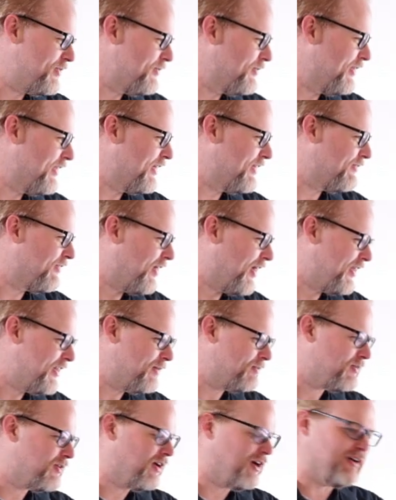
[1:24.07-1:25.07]
to really grind
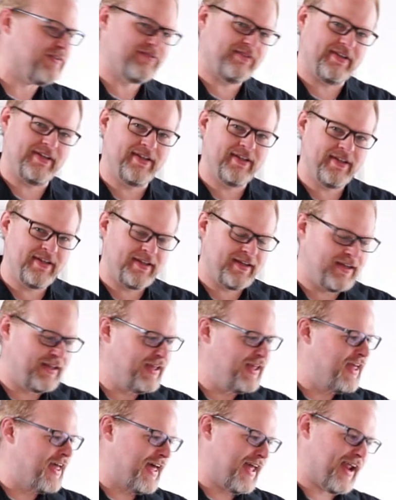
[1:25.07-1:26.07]
up coffee,
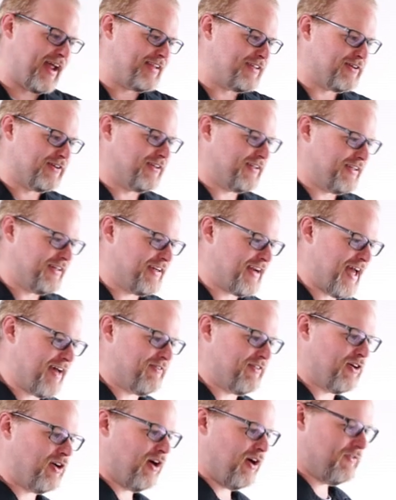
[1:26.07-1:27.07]
and I certainly didn't have a
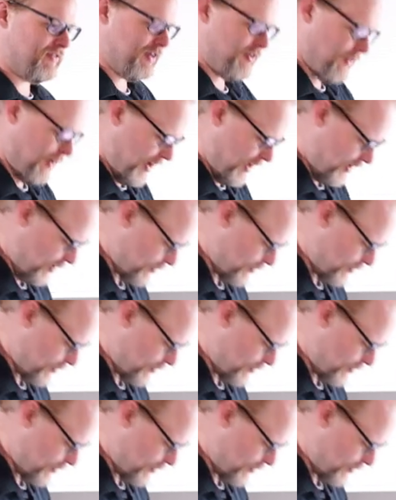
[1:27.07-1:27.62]
coffee grinder,